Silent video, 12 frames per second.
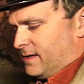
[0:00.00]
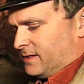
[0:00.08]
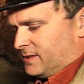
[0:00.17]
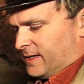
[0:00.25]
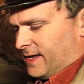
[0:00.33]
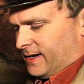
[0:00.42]

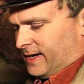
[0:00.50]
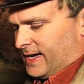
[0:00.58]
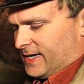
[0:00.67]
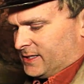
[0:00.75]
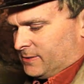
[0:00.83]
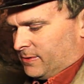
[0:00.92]
So that
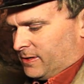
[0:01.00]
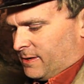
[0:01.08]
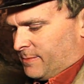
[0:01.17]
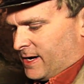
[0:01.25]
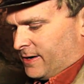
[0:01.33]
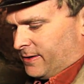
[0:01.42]
gas would
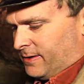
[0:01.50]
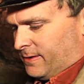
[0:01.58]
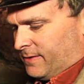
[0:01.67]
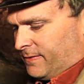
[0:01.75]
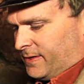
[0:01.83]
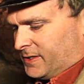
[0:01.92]
come out
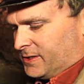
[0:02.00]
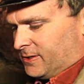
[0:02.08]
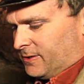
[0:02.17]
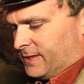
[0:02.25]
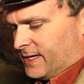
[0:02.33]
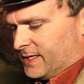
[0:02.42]
of this
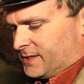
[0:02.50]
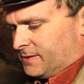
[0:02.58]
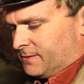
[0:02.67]
little nozzle